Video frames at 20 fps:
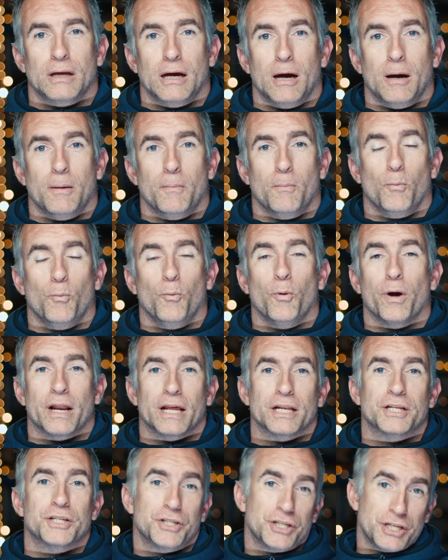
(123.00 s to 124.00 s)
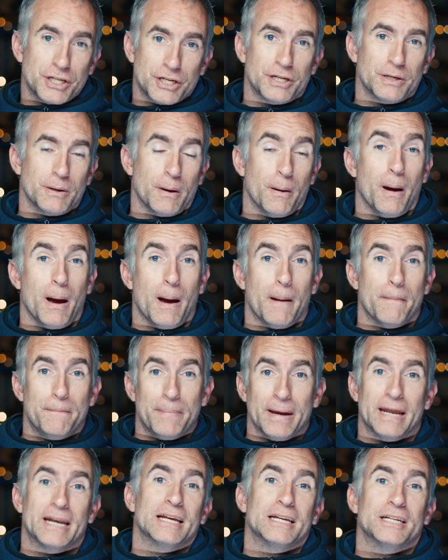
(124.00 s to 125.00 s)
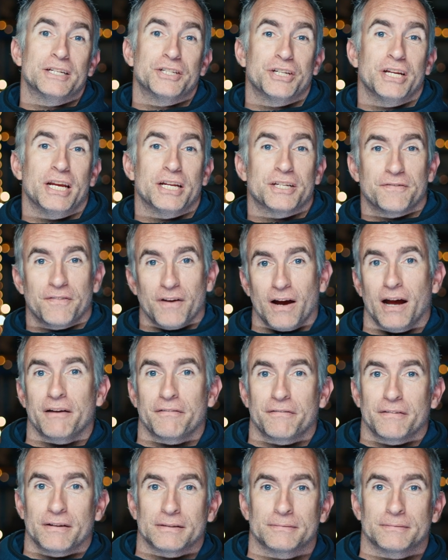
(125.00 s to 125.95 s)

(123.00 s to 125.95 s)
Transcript: want a better GH5.